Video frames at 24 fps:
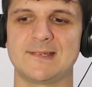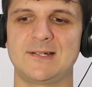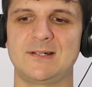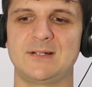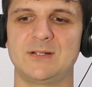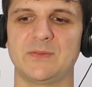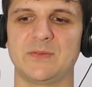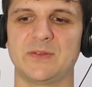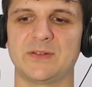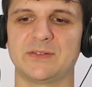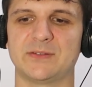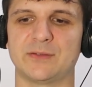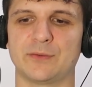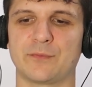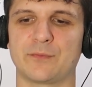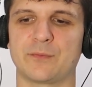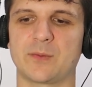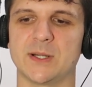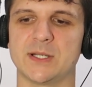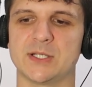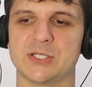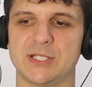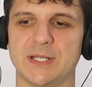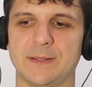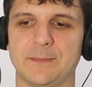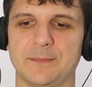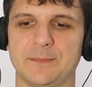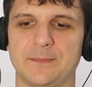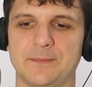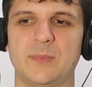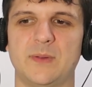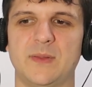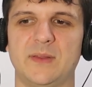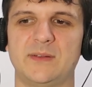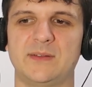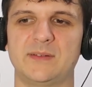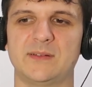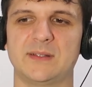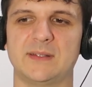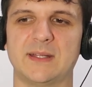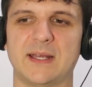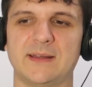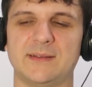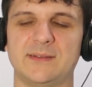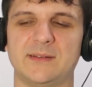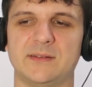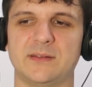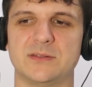don't know if this is a friendship, but this is a
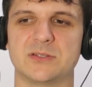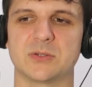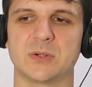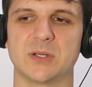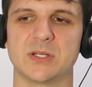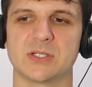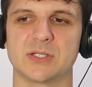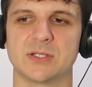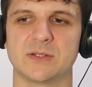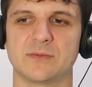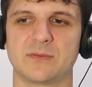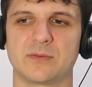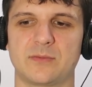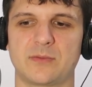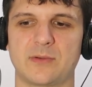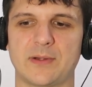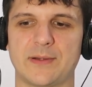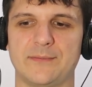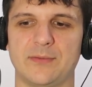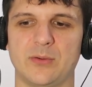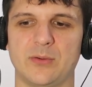dicey situation for